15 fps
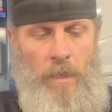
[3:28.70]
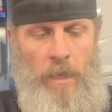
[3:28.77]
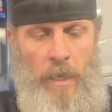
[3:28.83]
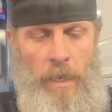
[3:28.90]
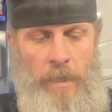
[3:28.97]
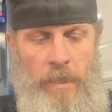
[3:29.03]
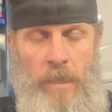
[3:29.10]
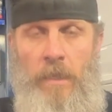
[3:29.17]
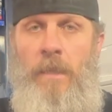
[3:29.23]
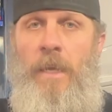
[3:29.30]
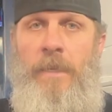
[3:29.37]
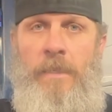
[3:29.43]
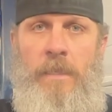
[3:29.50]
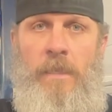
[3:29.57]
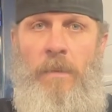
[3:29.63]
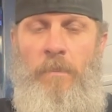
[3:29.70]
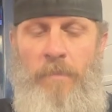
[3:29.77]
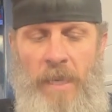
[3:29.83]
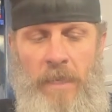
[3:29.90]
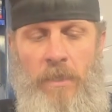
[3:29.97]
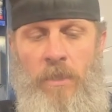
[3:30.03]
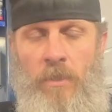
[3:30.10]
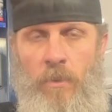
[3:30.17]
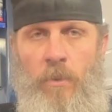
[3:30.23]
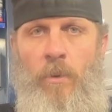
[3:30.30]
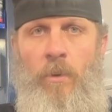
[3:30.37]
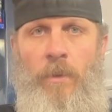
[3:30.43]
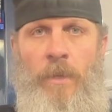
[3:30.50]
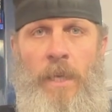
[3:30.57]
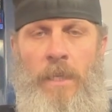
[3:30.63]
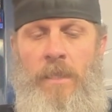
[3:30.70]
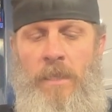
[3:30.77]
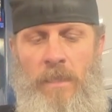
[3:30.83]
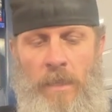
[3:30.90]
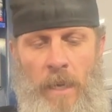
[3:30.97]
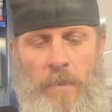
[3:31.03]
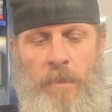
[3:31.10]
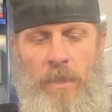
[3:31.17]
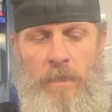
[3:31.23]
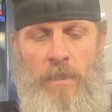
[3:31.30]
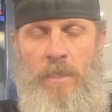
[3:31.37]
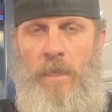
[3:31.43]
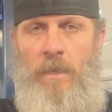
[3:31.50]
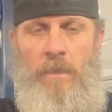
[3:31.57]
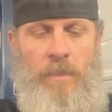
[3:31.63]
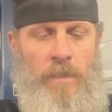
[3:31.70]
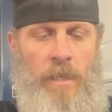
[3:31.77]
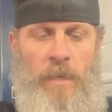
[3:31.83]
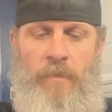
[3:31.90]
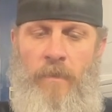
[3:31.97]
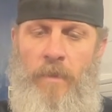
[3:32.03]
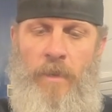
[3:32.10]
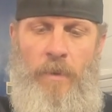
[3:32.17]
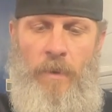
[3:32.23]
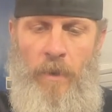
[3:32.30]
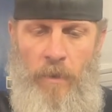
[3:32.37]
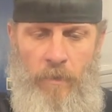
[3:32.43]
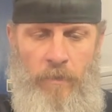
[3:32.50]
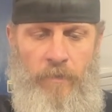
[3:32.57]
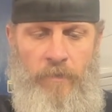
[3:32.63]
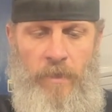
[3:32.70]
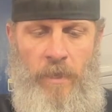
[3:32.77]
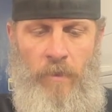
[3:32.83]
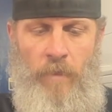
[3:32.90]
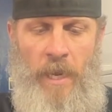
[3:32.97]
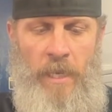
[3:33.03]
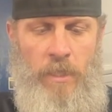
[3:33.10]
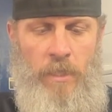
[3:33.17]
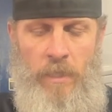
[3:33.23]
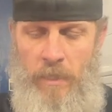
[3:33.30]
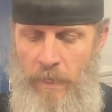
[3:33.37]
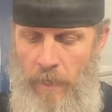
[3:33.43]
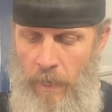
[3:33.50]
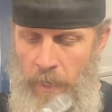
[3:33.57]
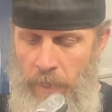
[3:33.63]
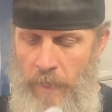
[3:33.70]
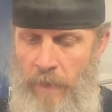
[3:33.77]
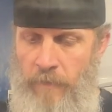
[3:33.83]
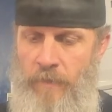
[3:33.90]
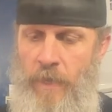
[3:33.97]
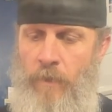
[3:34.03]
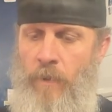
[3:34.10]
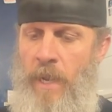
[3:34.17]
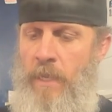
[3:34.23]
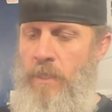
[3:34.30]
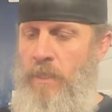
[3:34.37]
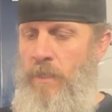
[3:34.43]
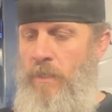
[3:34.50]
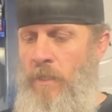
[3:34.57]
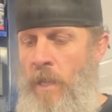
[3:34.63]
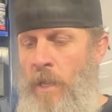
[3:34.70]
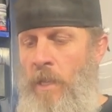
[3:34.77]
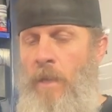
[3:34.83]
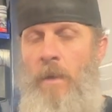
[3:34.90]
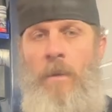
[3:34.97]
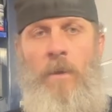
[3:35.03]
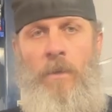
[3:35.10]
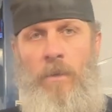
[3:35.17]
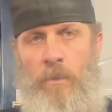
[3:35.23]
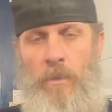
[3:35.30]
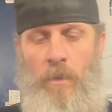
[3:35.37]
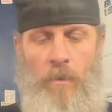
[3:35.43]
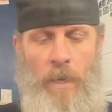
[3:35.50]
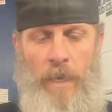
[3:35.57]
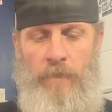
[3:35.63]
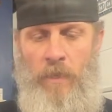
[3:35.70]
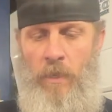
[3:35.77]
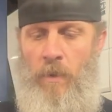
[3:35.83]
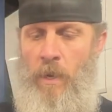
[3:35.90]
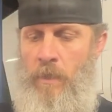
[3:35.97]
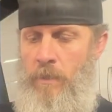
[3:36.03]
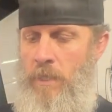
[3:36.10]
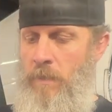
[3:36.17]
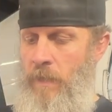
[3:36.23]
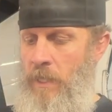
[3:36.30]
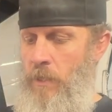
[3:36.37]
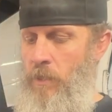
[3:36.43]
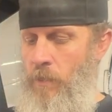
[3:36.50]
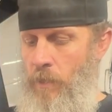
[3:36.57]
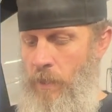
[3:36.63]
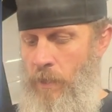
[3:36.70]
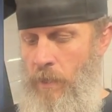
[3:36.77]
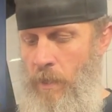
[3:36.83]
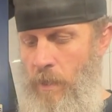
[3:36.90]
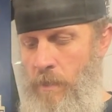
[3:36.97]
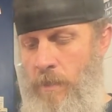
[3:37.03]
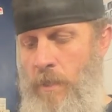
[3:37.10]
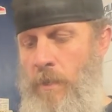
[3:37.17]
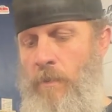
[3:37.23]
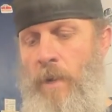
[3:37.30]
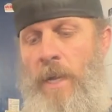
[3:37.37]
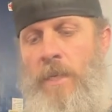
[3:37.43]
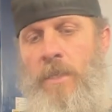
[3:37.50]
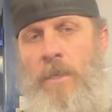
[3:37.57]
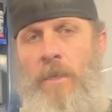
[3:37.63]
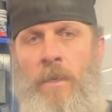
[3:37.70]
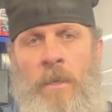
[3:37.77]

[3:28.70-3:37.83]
I think that's the best tool that Snap-on sells. They're known for their ratchets, and I love their ratchets. You don't have to go out and spend $200 on a ratchet.